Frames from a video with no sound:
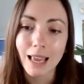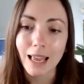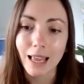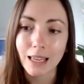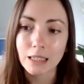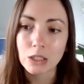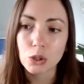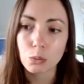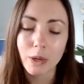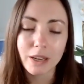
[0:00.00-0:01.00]

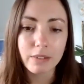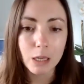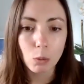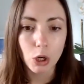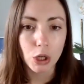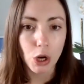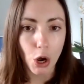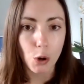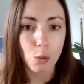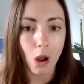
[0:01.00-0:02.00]
And we really want to
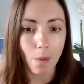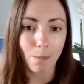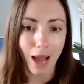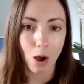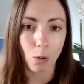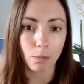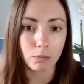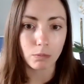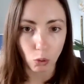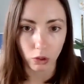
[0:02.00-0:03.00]
know about
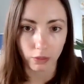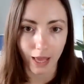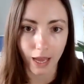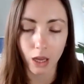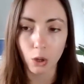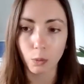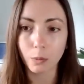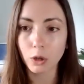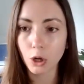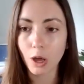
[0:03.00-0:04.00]
more than that. We
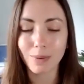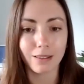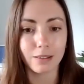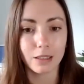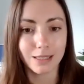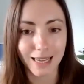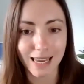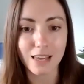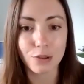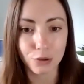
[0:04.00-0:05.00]
want to know about the
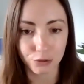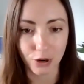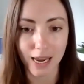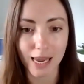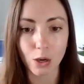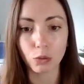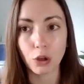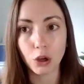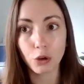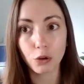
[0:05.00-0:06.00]
T3, or
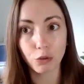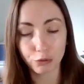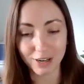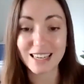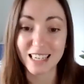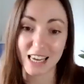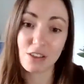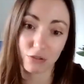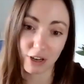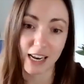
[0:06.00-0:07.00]
the free
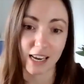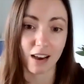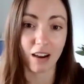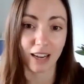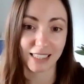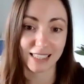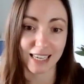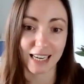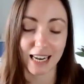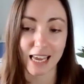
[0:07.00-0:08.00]
T3
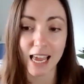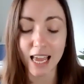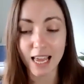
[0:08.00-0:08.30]
ideally.